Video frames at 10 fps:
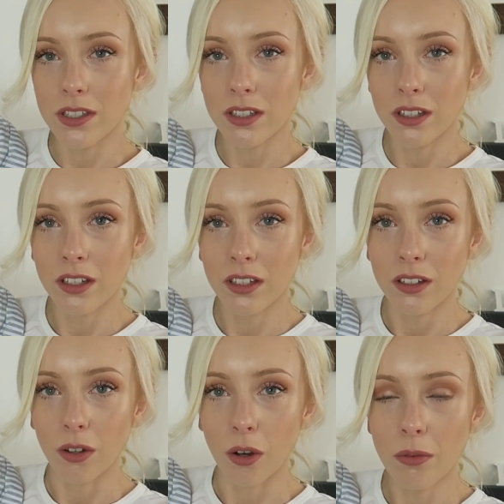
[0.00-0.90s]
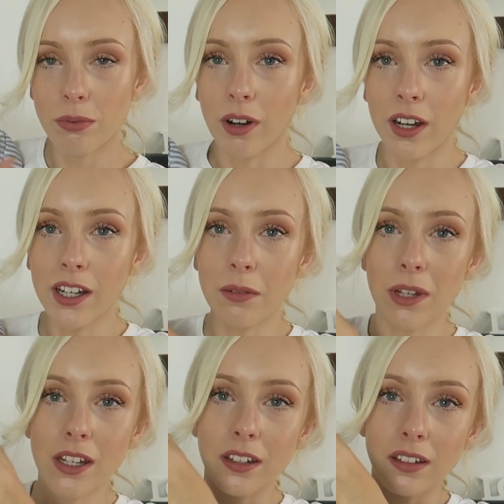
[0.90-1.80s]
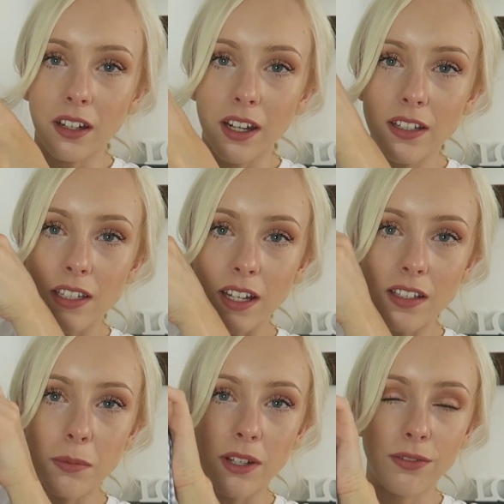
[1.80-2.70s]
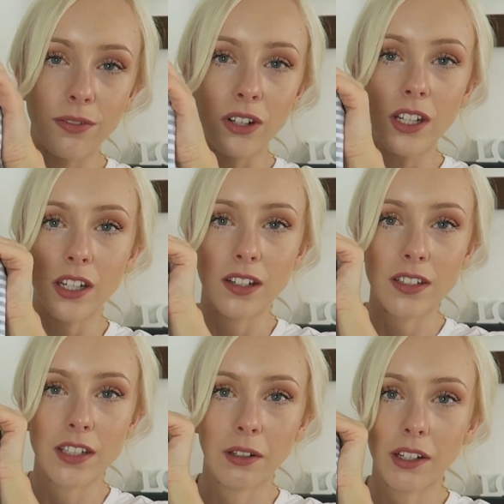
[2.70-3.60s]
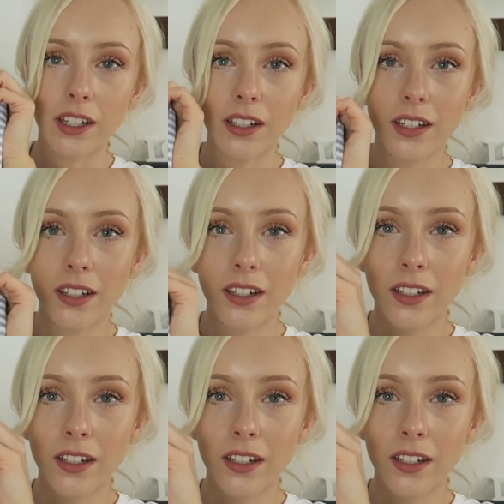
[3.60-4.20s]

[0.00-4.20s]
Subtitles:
was upright. I mean, I guess it adds a bit of funkiness to it.